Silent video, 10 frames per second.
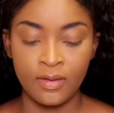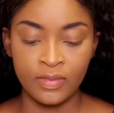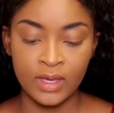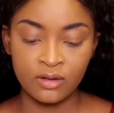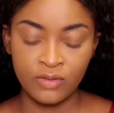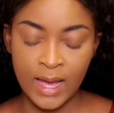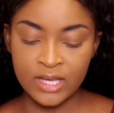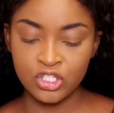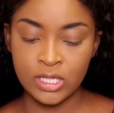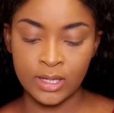Then for
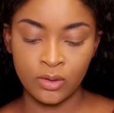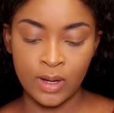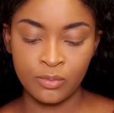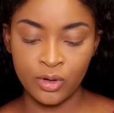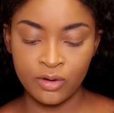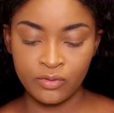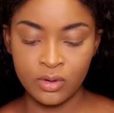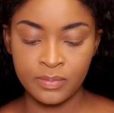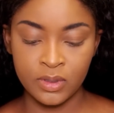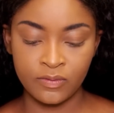eyeshadow, I'm going for
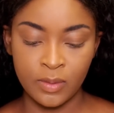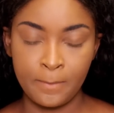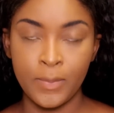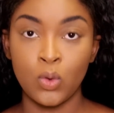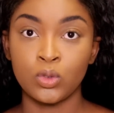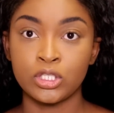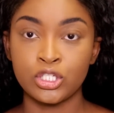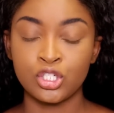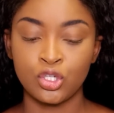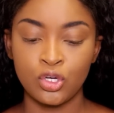a bit of a
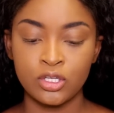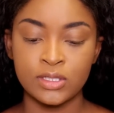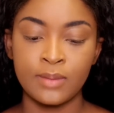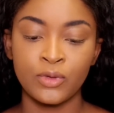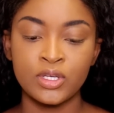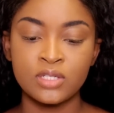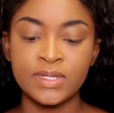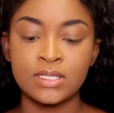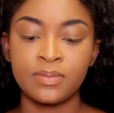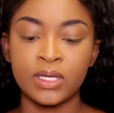boldish look, so I'm going to
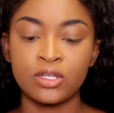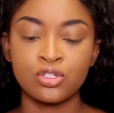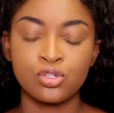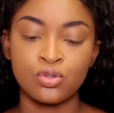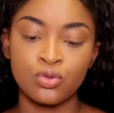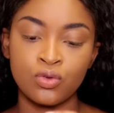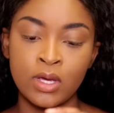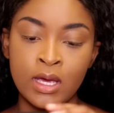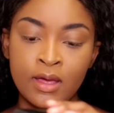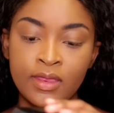be dipping into
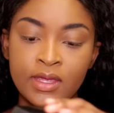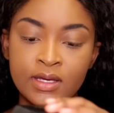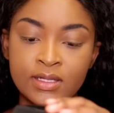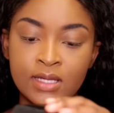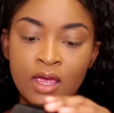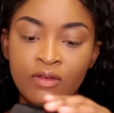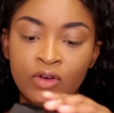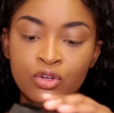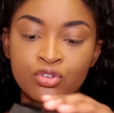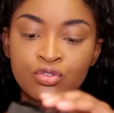this
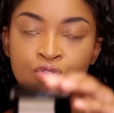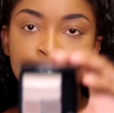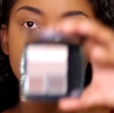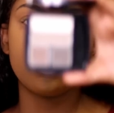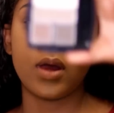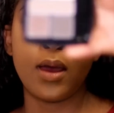Avon True